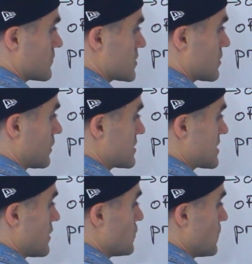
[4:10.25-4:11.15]
So let's
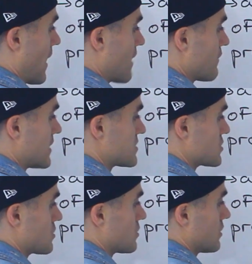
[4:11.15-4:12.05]
say you have a
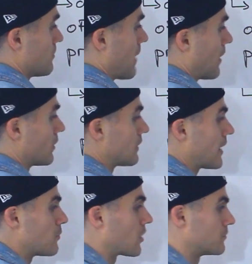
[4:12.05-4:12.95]
certain amount of
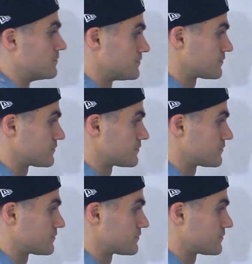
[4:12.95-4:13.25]
labor.